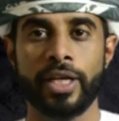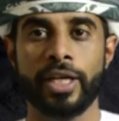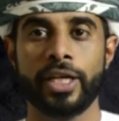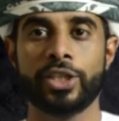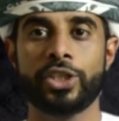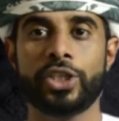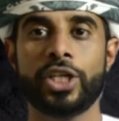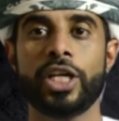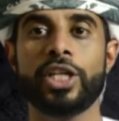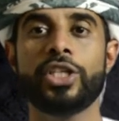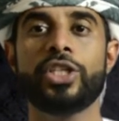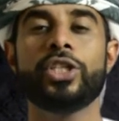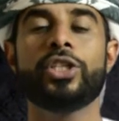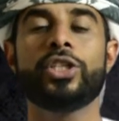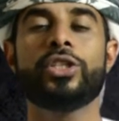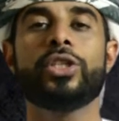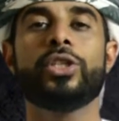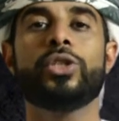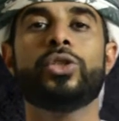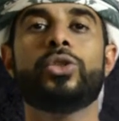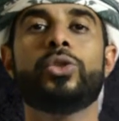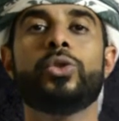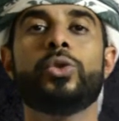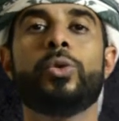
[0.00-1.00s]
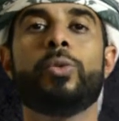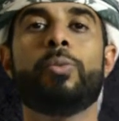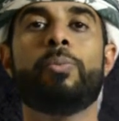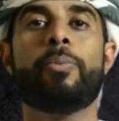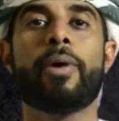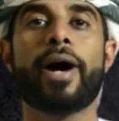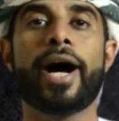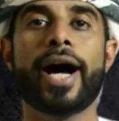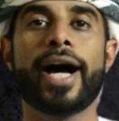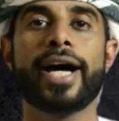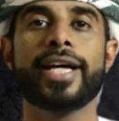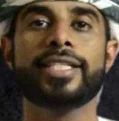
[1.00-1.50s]
Change it into
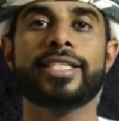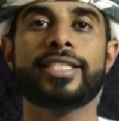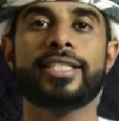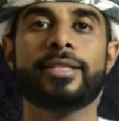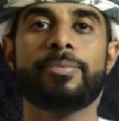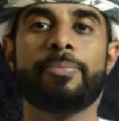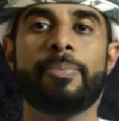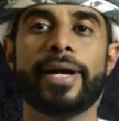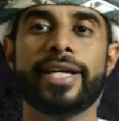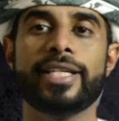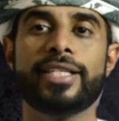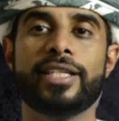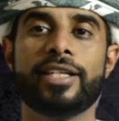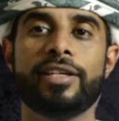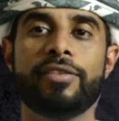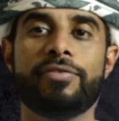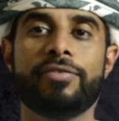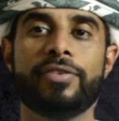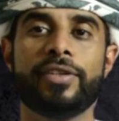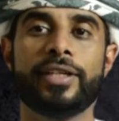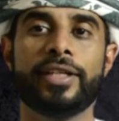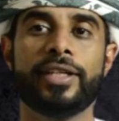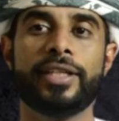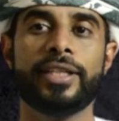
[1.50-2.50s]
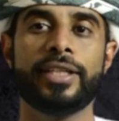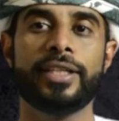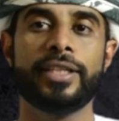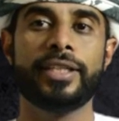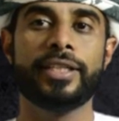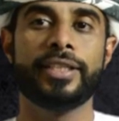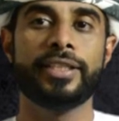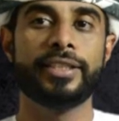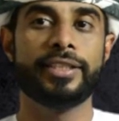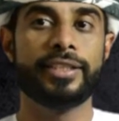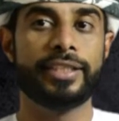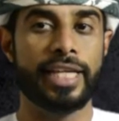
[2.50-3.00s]
past passive
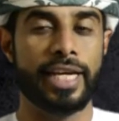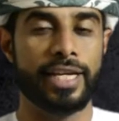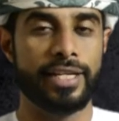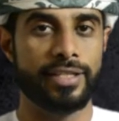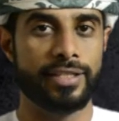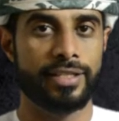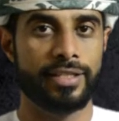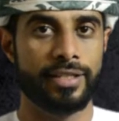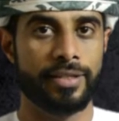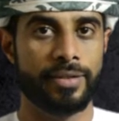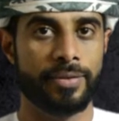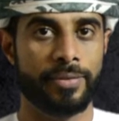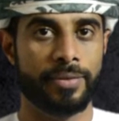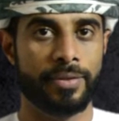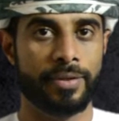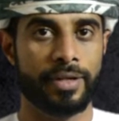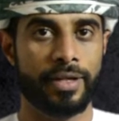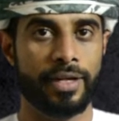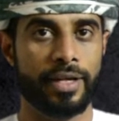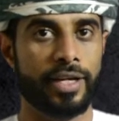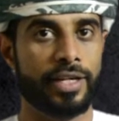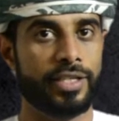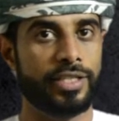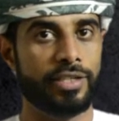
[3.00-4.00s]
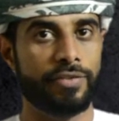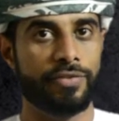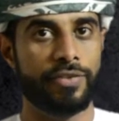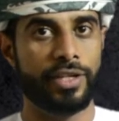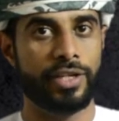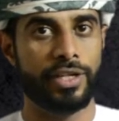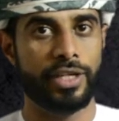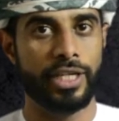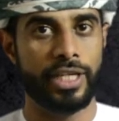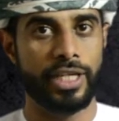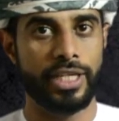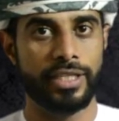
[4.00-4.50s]
tense. It is a
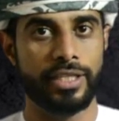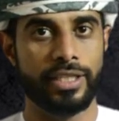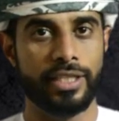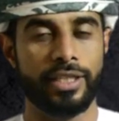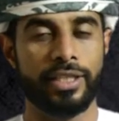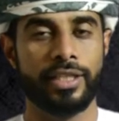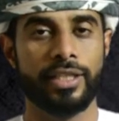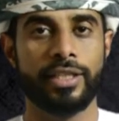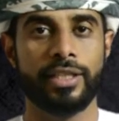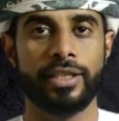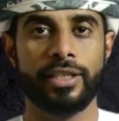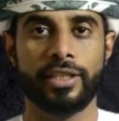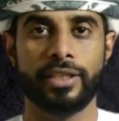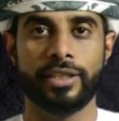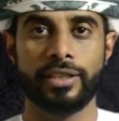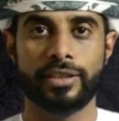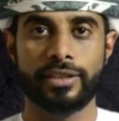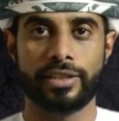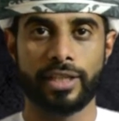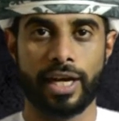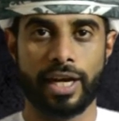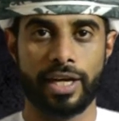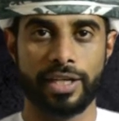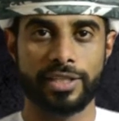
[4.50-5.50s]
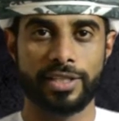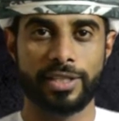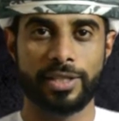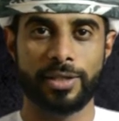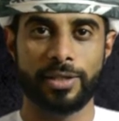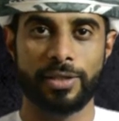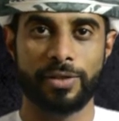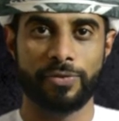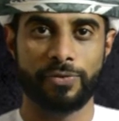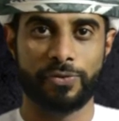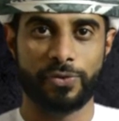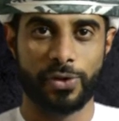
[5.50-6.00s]
very easy task
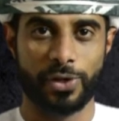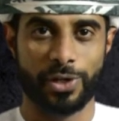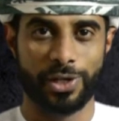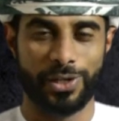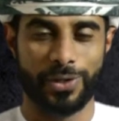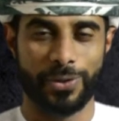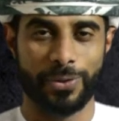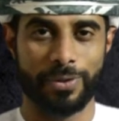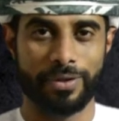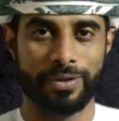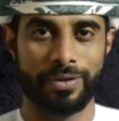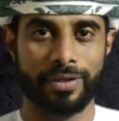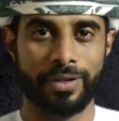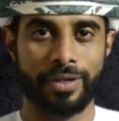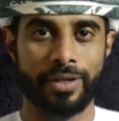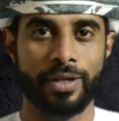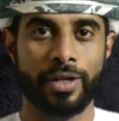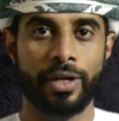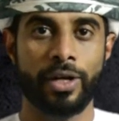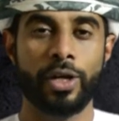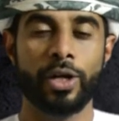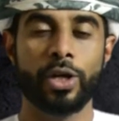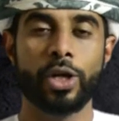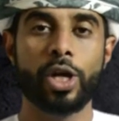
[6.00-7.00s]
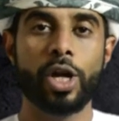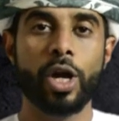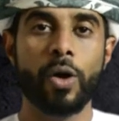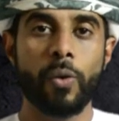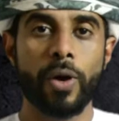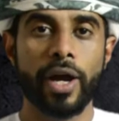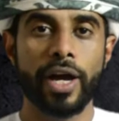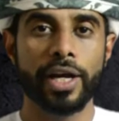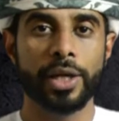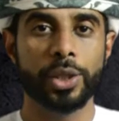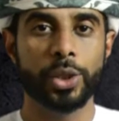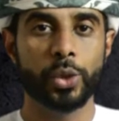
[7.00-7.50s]
for you. Go
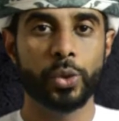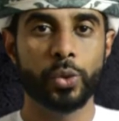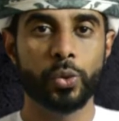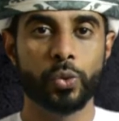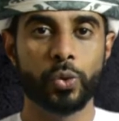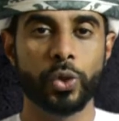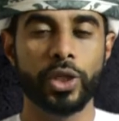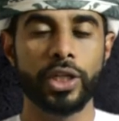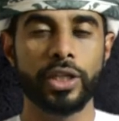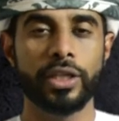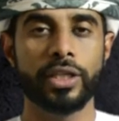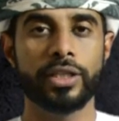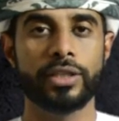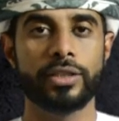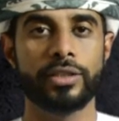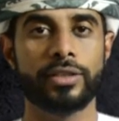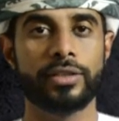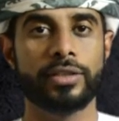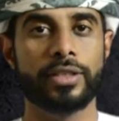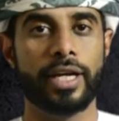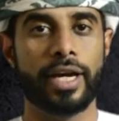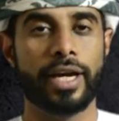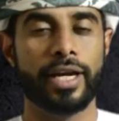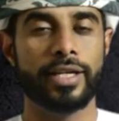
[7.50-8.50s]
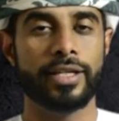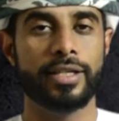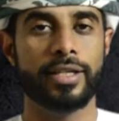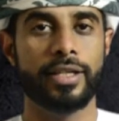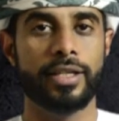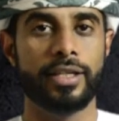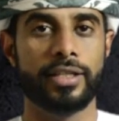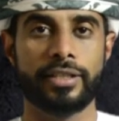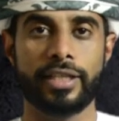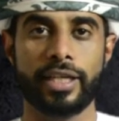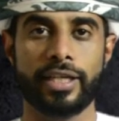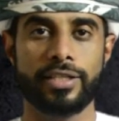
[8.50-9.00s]
ahead, read
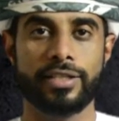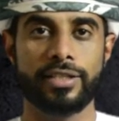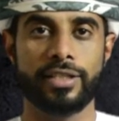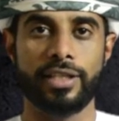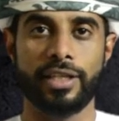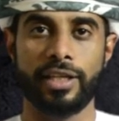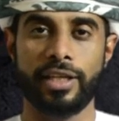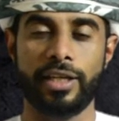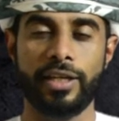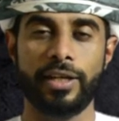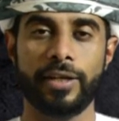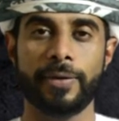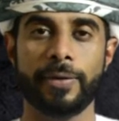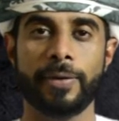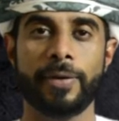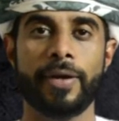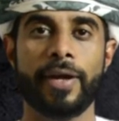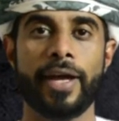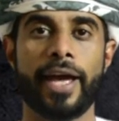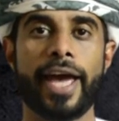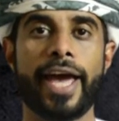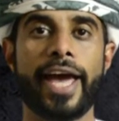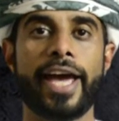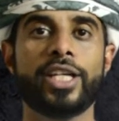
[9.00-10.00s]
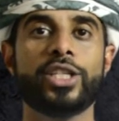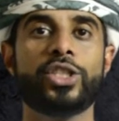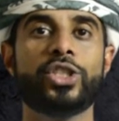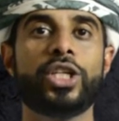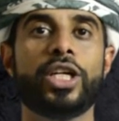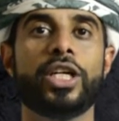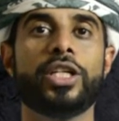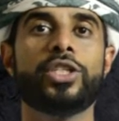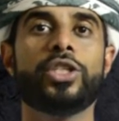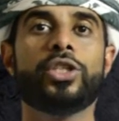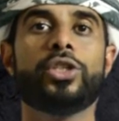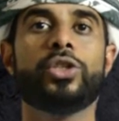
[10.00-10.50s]
the text in here and
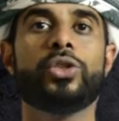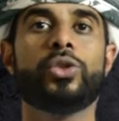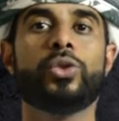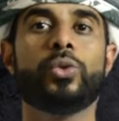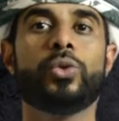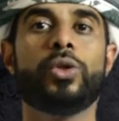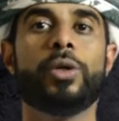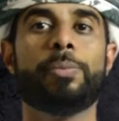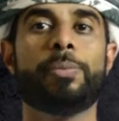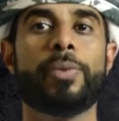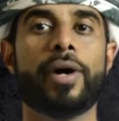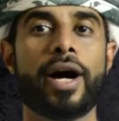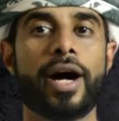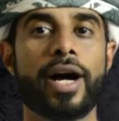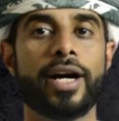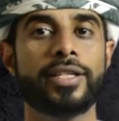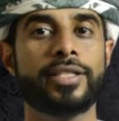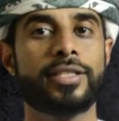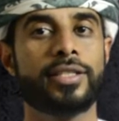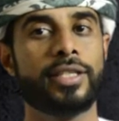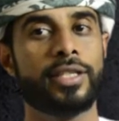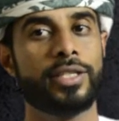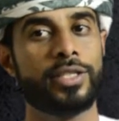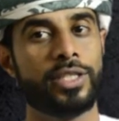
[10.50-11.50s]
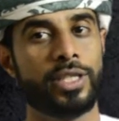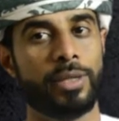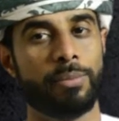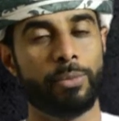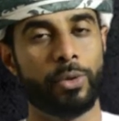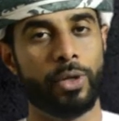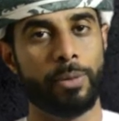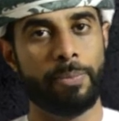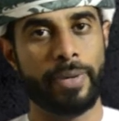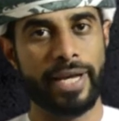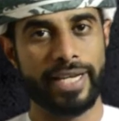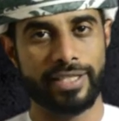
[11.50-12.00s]
change it into the past
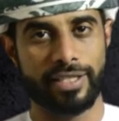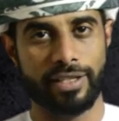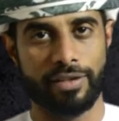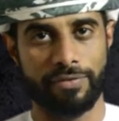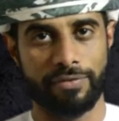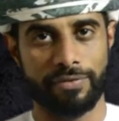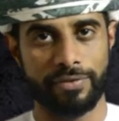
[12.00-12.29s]
simple passive.